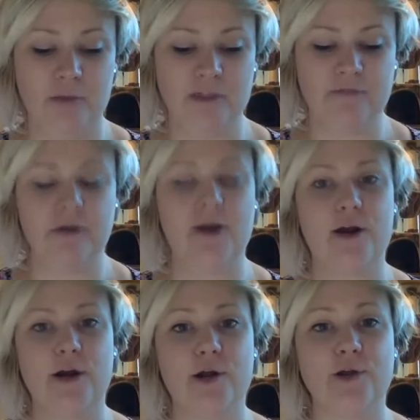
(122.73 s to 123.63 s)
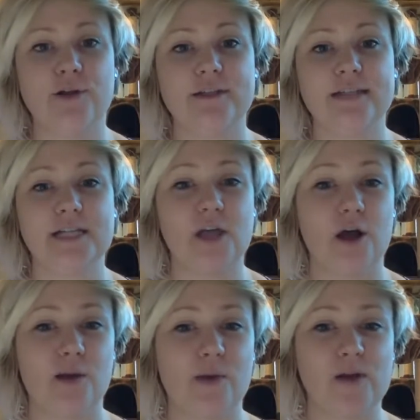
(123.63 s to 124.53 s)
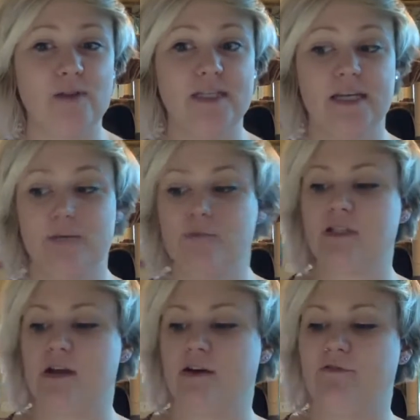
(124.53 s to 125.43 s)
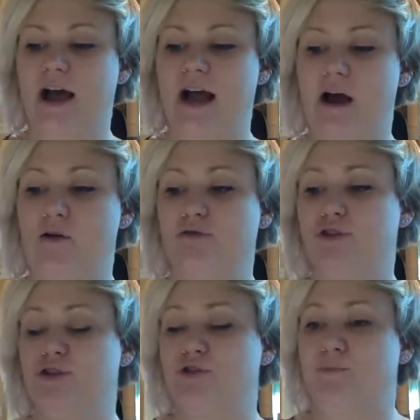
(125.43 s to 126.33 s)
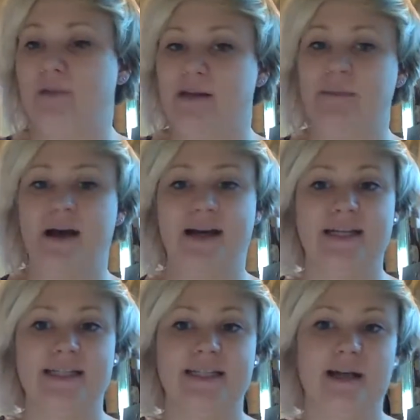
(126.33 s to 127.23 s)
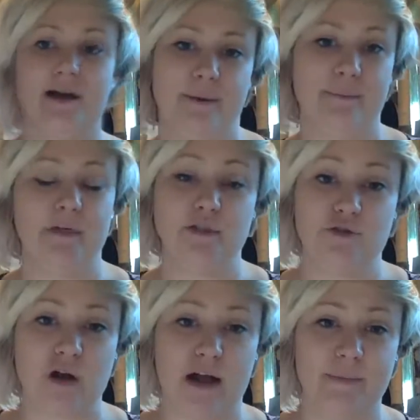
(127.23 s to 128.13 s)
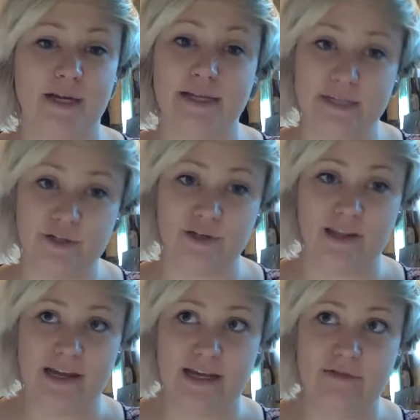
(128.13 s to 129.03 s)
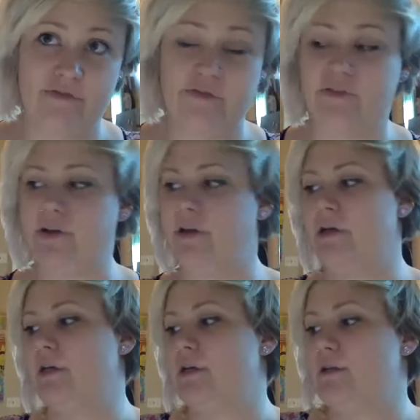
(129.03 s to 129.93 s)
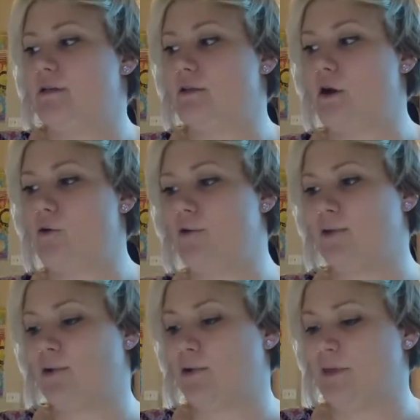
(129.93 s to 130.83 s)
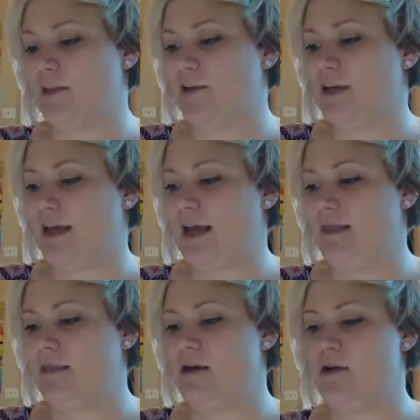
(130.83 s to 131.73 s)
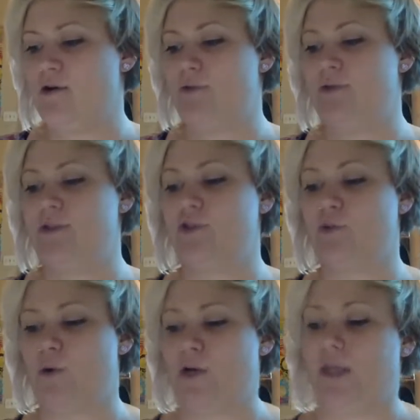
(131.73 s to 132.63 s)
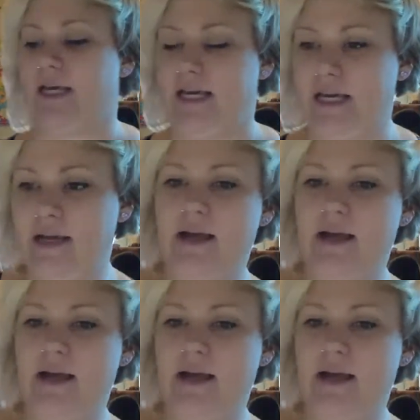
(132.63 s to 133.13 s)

different articles that talk about tips of how to minimize drama in your life. So we will be looking at those shortly.